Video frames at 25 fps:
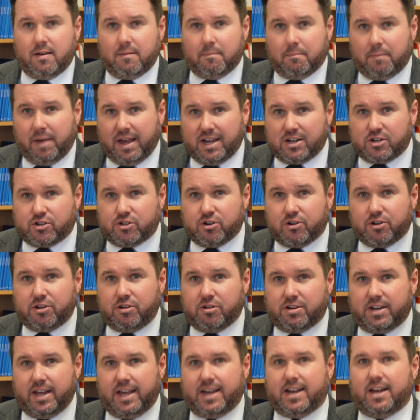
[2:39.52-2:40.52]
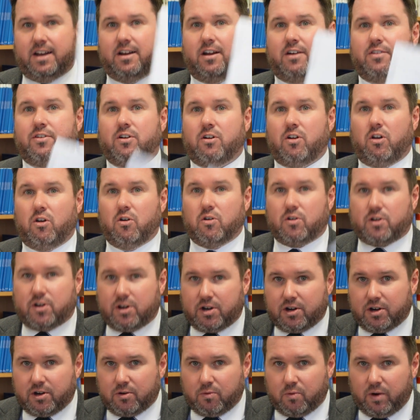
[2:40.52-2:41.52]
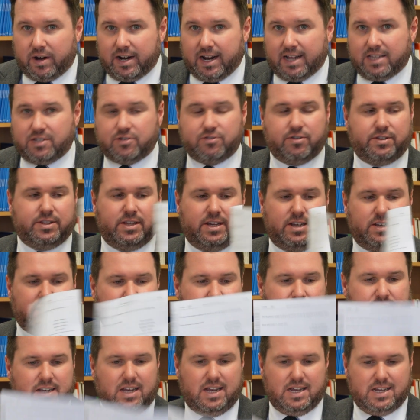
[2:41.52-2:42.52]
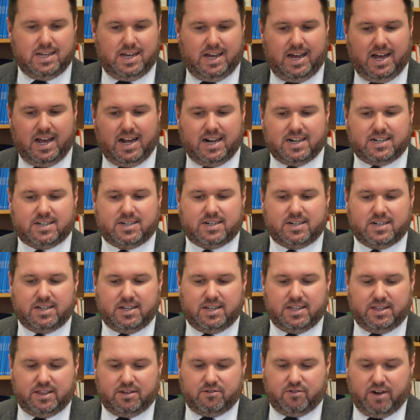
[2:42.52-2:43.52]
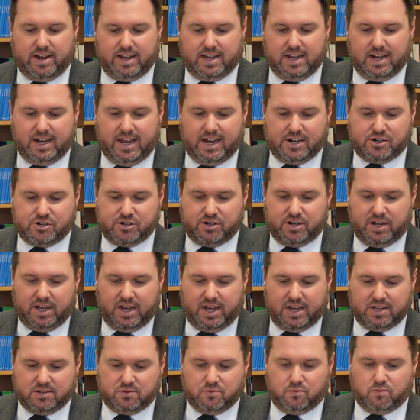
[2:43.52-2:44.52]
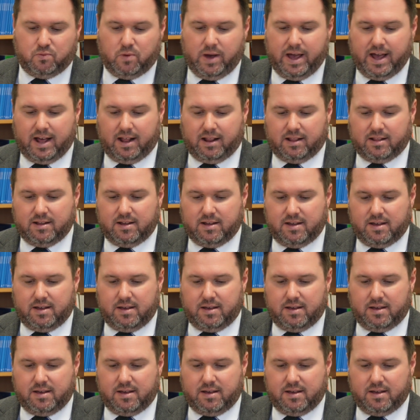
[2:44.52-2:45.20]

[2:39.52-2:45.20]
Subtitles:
Make sure you take another look when answering this at the regulation as well,